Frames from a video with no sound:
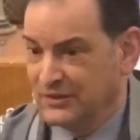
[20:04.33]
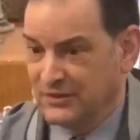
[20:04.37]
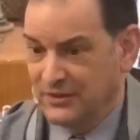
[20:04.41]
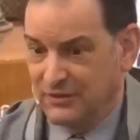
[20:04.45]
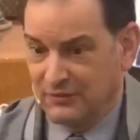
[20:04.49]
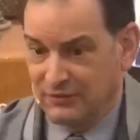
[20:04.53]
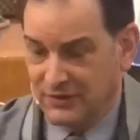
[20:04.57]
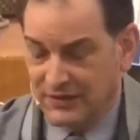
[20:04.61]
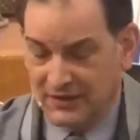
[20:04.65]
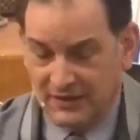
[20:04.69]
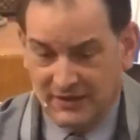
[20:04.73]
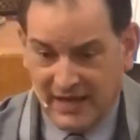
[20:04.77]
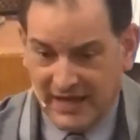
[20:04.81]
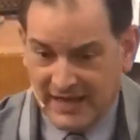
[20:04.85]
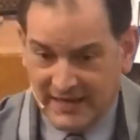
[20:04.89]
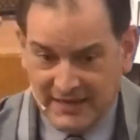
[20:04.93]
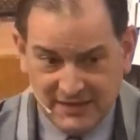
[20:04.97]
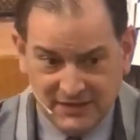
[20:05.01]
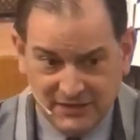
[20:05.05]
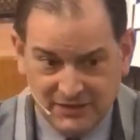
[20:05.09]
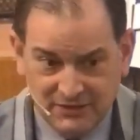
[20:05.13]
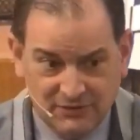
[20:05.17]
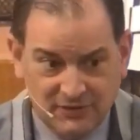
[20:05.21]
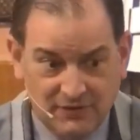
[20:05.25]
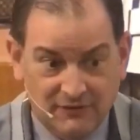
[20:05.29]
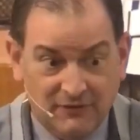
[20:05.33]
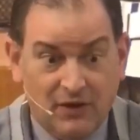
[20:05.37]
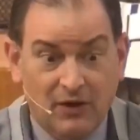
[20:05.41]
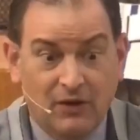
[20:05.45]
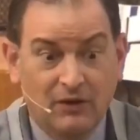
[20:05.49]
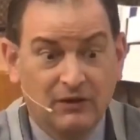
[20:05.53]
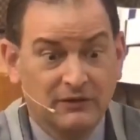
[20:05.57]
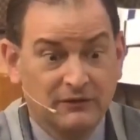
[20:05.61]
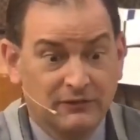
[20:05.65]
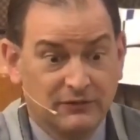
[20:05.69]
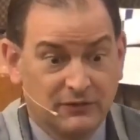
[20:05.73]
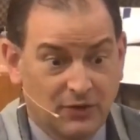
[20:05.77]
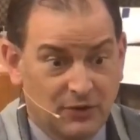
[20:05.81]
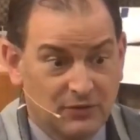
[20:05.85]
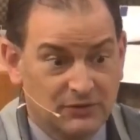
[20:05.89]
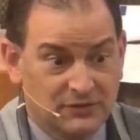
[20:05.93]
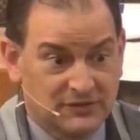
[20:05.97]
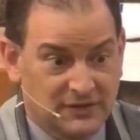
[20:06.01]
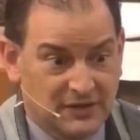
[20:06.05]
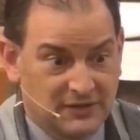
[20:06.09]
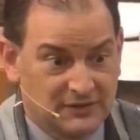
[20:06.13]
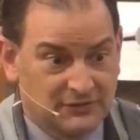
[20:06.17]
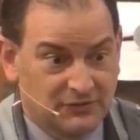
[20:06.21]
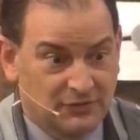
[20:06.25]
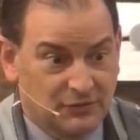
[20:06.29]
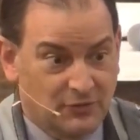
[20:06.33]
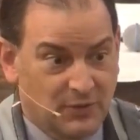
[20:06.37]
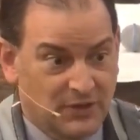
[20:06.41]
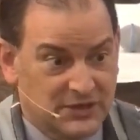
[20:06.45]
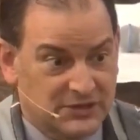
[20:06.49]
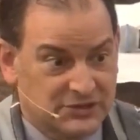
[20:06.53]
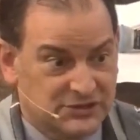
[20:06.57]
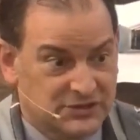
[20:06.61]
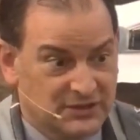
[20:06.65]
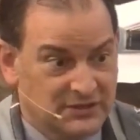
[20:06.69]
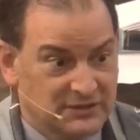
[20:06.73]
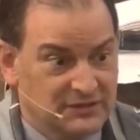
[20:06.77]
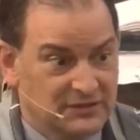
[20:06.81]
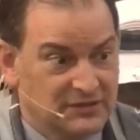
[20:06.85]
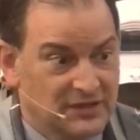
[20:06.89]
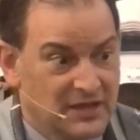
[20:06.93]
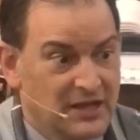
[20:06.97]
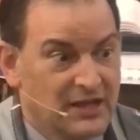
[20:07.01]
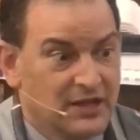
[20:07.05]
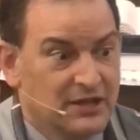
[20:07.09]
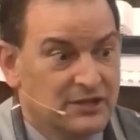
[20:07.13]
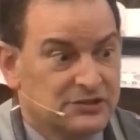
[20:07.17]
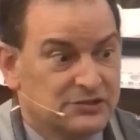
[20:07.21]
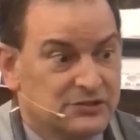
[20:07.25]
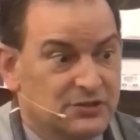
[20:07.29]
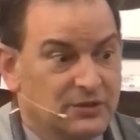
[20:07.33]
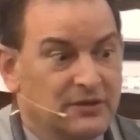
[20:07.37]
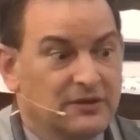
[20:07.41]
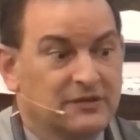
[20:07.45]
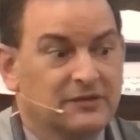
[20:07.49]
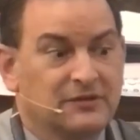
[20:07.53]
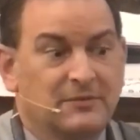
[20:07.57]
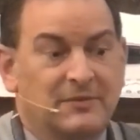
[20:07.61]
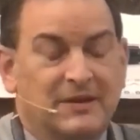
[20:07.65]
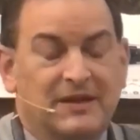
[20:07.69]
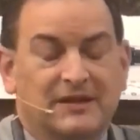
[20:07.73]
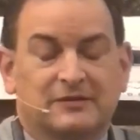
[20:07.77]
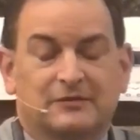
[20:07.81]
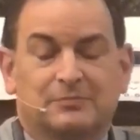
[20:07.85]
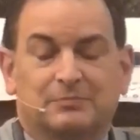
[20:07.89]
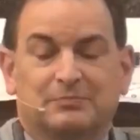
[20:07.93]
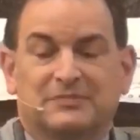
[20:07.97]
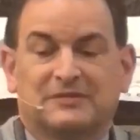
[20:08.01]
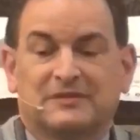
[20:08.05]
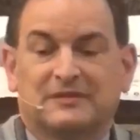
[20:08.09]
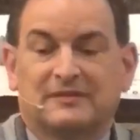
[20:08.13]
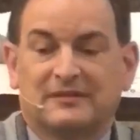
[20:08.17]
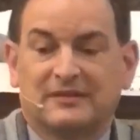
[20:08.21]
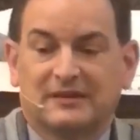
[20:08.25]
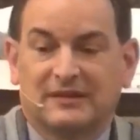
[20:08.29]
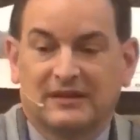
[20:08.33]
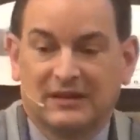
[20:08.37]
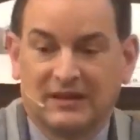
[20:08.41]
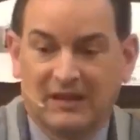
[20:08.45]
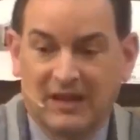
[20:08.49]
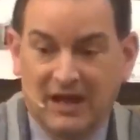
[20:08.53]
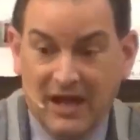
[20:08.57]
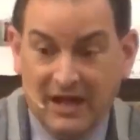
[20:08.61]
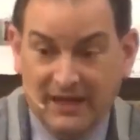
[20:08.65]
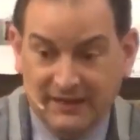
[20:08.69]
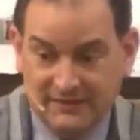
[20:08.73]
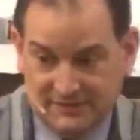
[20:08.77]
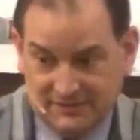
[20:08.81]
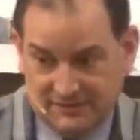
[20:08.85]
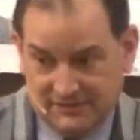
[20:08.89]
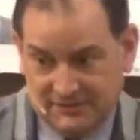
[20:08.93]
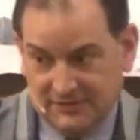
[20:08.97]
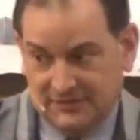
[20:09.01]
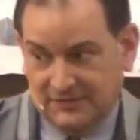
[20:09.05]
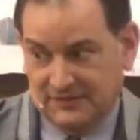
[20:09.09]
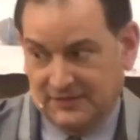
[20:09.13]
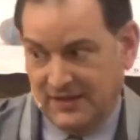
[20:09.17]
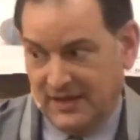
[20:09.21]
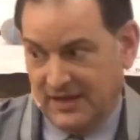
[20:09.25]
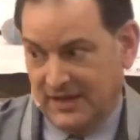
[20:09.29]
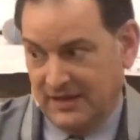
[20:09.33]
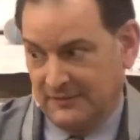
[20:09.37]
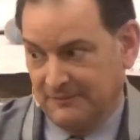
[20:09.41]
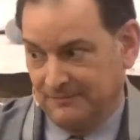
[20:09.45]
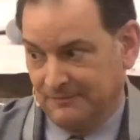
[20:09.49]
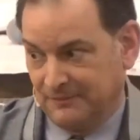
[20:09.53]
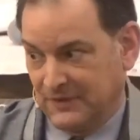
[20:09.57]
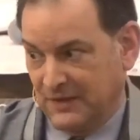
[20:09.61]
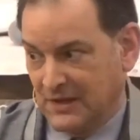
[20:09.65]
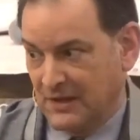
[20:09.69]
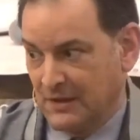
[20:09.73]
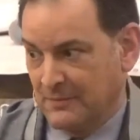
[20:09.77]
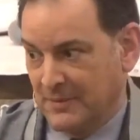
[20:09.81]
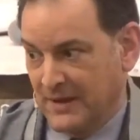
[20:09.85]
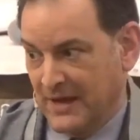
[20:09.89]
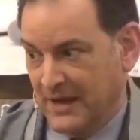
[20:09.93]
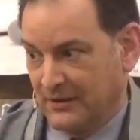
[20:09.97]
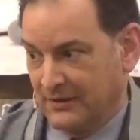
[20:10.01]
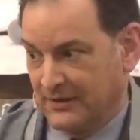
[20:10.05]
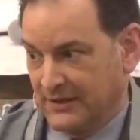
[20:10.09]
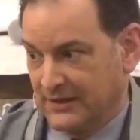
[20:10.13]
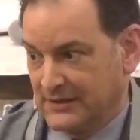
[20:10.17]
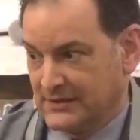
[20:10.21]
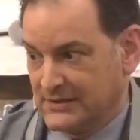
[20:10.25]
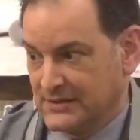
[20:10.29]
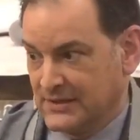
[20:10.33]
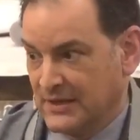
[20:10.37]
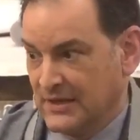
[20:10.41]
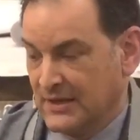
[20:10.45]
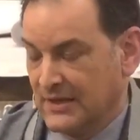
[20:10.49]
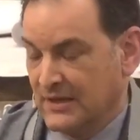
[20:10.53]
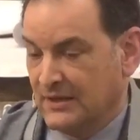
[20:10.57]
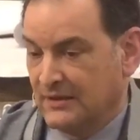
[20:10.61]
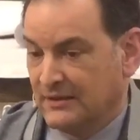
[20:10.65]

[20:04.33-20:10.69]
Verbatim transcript: in, in ending your life, all of those kinds of questions, Judaism has lots to say about it.